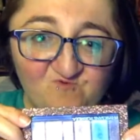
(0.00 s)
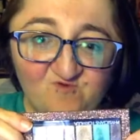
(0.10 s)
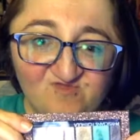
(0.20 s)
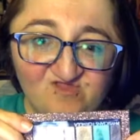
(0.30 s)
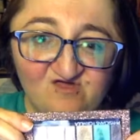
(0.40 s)

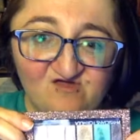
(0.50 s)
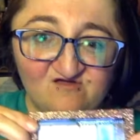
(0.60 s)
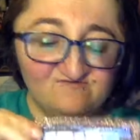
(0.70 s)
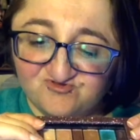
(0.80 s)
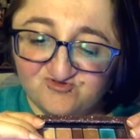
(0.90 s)

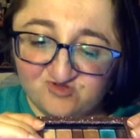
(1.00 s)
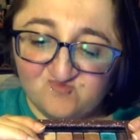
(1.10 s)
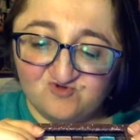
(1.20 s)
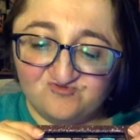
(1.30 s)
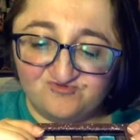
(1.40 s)
Formula
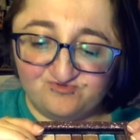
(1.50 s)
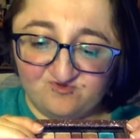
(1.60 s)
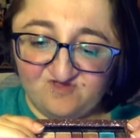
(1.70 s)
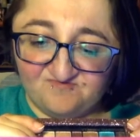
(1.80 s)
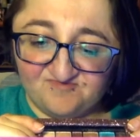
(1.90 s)
Shimmer
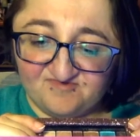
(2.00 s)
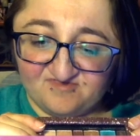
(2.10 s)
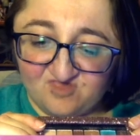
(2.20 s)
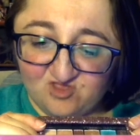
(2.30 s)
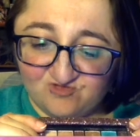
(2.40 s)

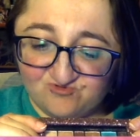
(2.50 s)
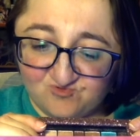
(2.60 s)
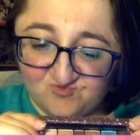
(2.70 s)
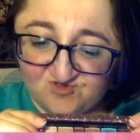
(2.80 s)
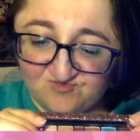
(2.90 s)
Strips.
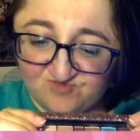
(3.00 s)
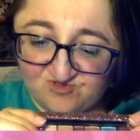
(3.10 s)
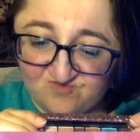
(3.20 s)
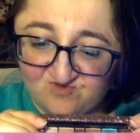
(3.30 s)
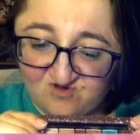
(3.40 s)
Extreme
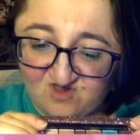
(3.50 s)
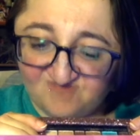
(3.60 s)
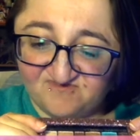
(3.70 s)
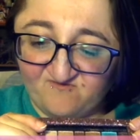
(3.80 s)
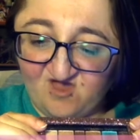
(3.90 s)
Shimmer
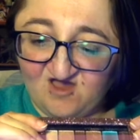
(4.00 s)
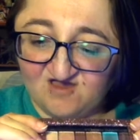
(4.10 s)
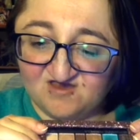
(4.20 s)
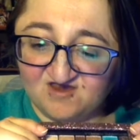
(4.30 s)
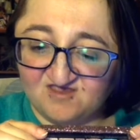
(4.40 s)
Custom
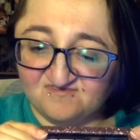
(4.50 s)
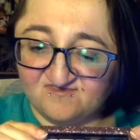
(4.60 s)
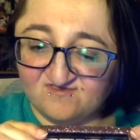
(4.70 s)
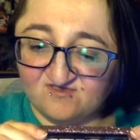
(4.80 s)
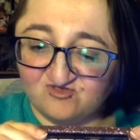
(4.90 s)
Eye
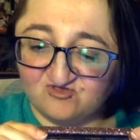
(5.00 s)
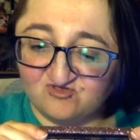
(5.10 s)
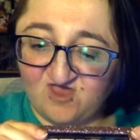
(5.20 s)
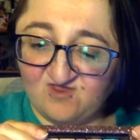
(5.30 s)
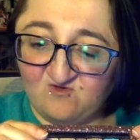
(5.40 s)
Enhancing
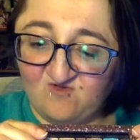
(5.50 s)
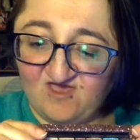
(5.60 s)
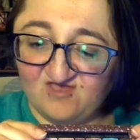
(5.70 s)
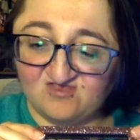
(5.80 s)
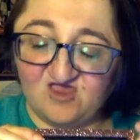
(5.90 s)
Shadow
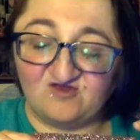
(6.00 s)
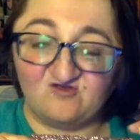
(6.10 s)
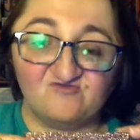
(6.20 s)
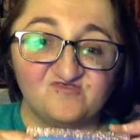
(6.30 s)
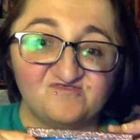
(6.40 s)
and Liner.
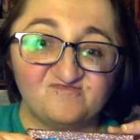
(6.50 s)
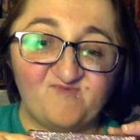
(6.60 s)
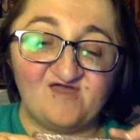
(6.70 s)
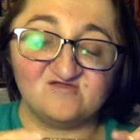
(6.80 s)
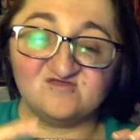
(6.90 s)
This
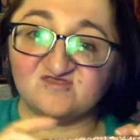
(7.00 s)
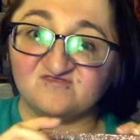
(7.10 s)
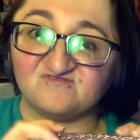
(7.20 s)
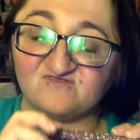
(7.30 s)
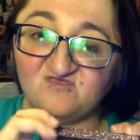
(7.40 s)
palette
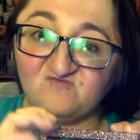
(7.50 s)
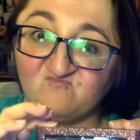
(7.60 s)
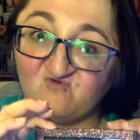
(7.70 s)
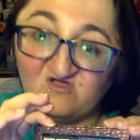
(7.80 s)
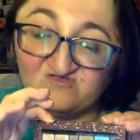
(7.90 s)
is in
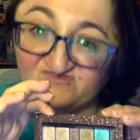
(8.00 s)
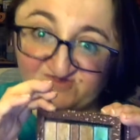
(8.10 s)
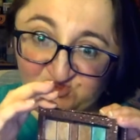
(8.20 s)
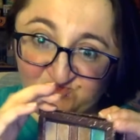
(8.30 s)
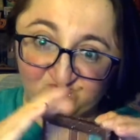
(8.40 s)
bronze
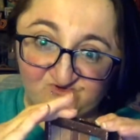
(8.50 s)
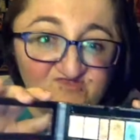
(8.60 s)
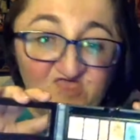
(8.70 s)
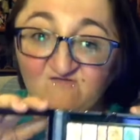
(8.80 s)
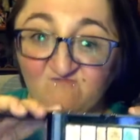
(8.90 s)
nude. They have